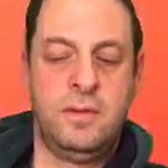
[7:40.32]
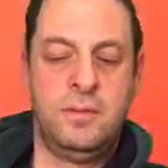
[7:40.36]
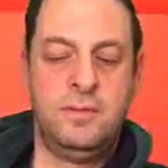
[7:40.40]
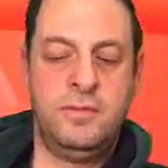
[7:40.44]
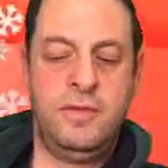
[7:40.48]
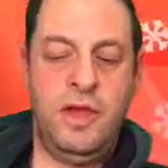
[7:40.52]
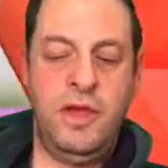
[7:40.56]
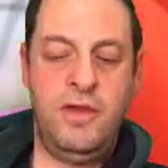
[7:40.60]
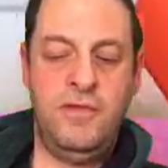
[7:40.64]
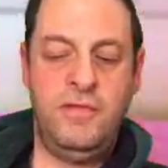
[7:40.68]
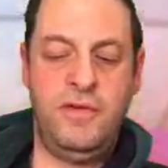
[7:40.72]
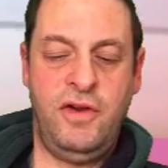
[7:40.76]

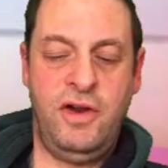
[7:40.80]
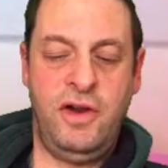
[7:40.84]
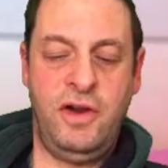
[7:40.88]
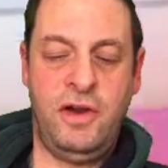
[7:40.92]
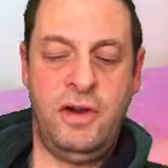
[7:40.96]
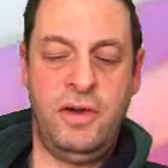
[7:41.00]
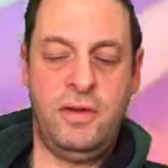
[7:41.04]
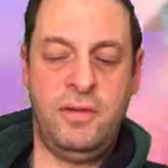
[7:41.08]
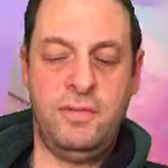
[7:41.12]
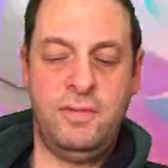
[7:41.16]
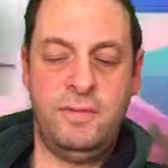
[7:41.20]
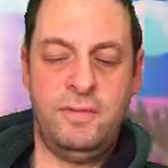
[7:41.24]
And
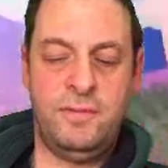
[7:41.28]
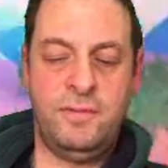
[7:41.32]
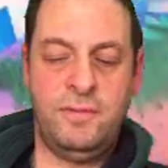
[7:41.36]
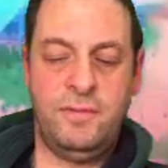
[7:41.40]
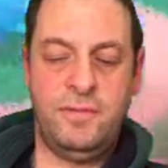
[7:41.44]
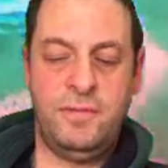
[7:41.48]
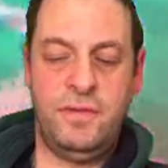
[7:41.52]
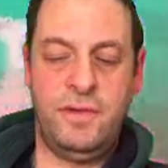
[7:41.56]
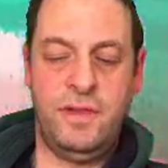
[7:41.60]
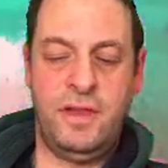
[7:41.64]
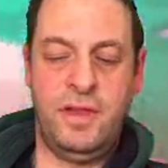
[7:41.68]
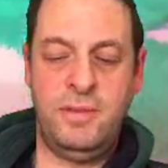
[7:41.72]
over.
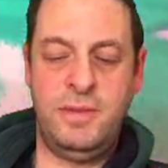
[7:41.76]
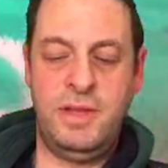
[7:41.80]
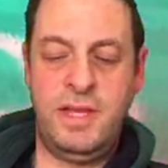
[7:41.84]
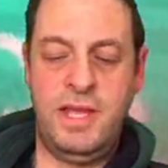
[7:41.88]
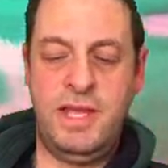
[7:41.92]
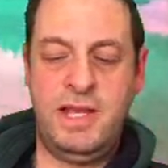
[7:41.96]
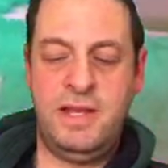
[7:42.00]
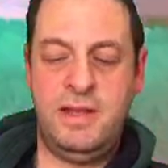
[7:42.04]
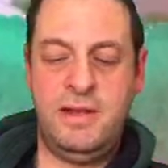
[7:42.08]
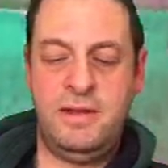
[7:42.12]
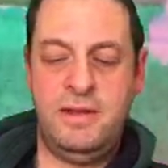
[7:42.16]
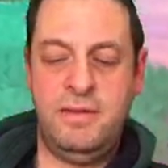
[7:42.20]
I'm
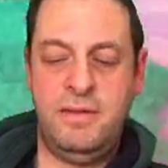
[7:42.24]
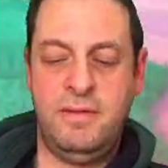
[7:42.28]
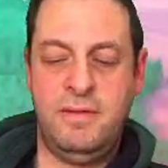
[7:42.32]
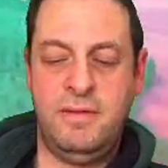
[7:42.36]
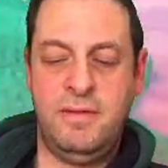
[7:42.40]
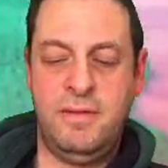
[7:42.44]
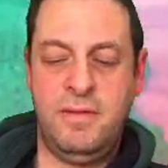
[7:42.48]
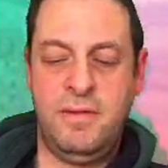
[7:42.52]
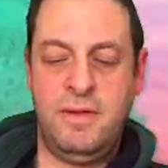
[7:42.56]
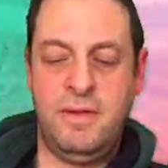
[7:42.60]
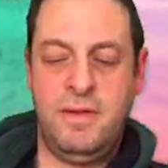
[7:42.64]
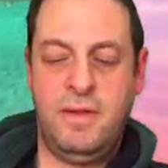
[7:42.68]
in.
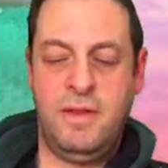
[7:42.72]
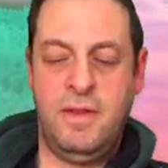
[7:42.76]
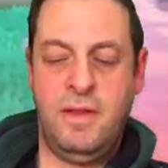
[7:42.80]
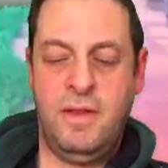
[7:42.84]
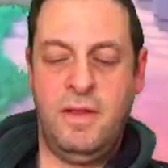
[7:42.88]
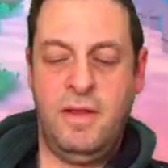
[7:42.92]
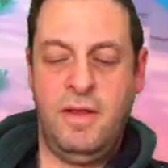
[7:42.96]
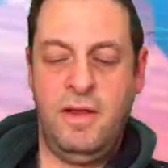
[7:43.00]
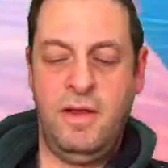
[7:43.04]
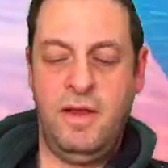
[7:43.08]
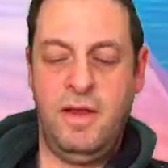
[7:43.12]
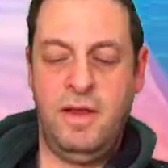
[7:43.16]

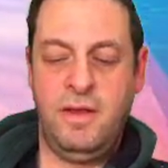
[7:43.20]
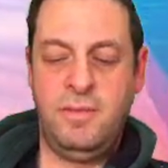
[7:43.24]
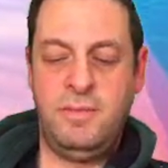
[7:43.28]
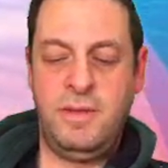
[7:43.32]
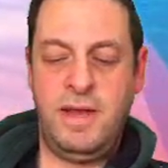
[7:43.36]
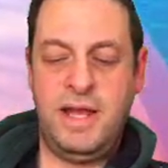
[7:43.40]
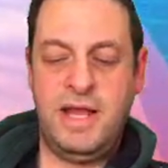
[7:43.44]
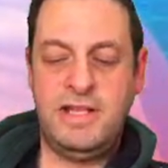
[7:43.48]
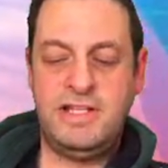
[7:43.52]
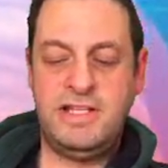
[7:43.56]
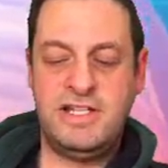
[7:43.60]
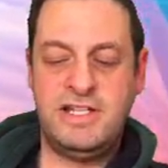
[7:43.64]

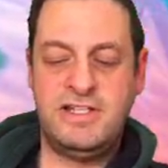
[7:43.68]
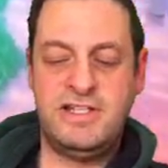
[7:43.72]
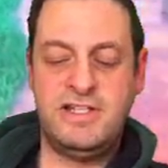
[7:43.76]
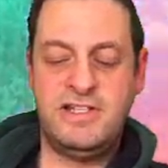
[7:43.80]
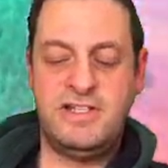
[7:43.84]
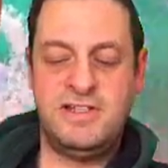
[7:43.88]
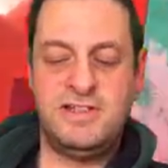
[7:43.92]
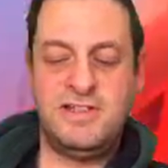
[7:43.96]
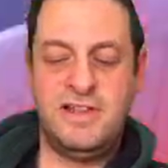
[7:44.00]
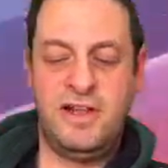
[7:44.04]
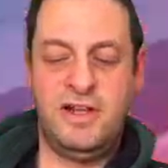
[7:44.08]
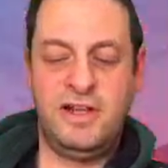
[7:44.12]
Imagine
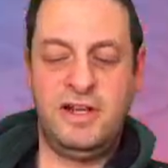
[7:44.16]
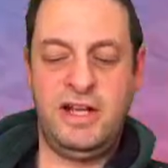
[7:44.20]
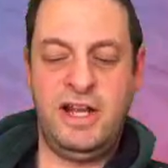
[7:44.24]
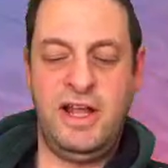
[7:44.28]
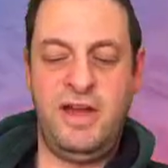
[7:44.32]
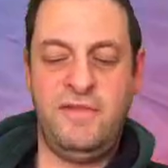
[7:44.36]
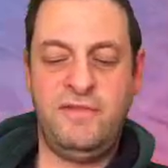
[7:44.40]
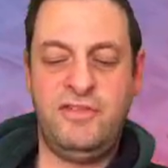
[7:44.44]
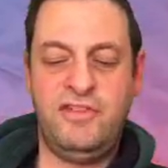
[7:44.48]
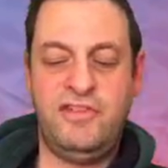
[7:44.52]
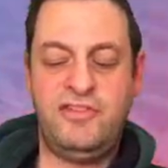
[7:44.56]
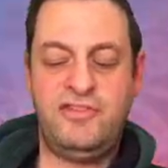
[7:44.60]
this. I'm going to
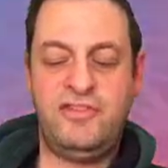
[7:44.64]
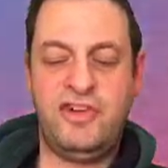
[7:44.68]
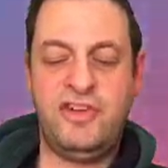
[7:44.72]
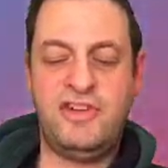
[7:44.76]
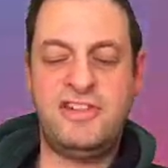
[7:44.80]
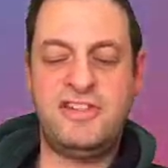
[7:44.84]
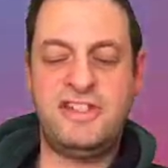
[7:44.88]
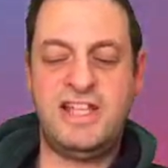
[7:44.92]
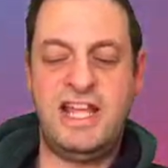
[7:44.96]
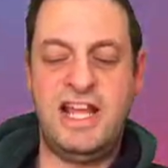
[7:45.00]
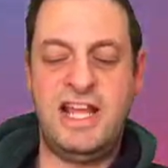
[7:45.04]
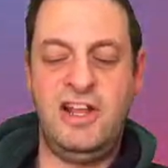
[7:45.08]
have to try
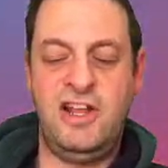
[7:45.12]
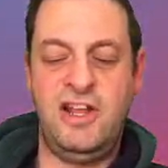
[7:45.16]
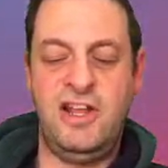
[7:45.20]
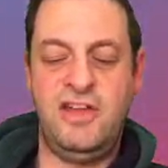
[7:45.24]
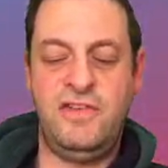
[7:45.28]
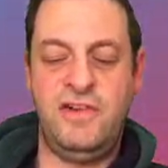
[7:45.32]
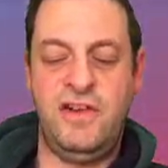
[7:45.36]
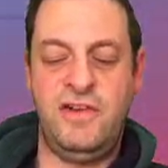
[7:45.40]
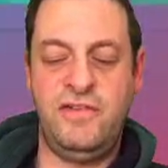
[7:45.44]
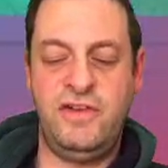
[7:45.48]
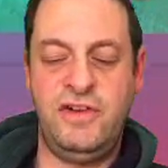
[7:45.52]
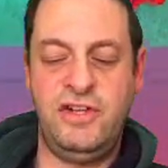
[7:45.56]
to stay
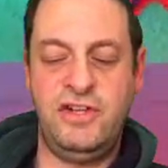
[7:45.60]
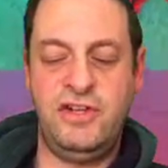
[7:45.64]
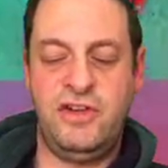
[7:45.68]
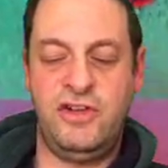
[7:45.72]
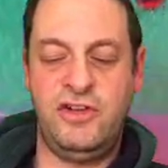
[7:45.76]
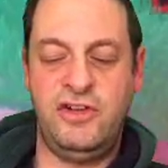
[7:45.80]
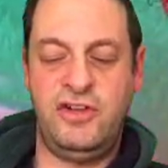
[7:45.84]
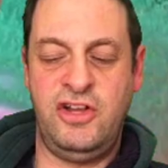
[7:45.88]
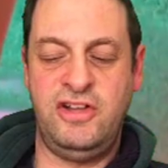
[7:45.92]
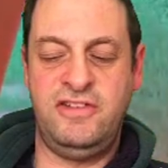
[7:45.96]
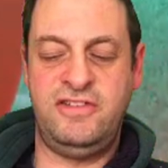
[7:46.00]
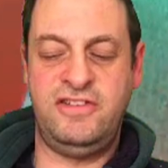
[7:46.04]
alive here. I've only
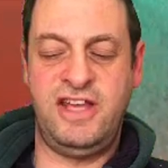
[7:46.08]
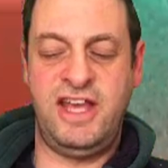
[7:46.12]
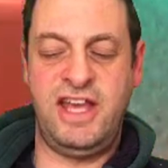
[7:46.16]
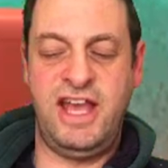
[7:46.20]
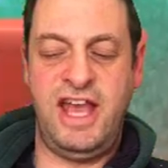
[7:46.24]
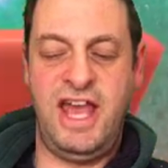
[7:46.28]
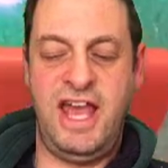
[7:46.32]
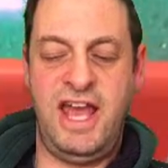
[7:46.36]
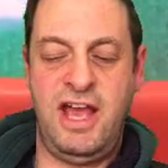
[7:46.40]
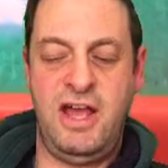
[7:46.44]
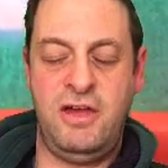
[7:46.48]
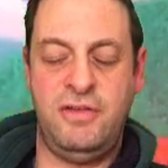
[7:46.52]
got
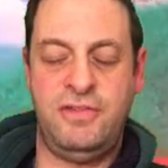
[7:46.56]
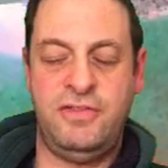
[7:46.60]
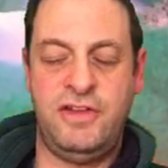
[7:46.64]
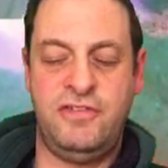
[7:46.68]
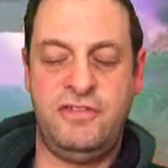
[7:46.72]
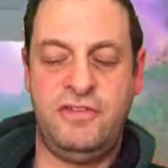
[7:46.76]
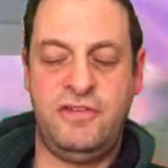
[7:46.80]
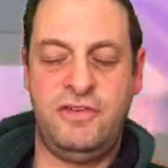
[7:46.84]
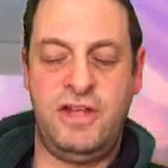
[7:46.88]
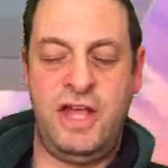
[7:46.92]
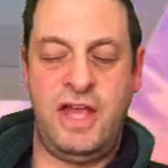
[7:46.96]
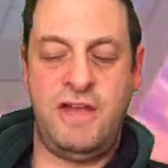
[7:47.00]
98 health.
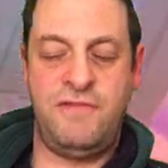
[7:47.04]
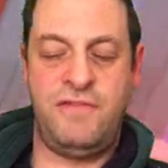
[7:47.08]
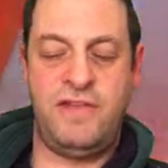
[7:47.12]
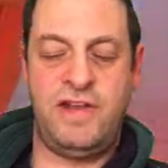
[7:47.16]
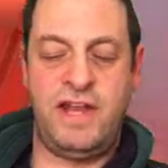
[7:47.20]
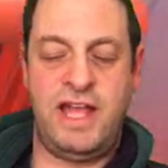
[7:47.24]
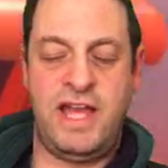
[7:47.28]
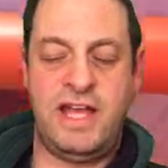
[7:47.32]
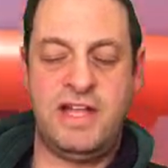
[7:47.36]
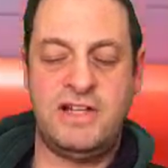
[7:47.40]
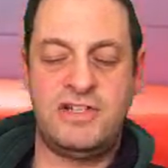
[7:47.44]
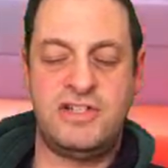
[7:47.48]
There's an
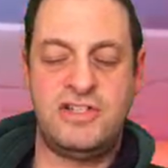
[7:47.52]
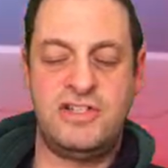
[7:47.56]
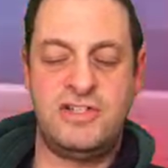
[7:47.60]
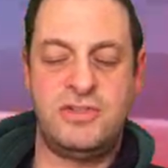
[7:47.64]
avalanche.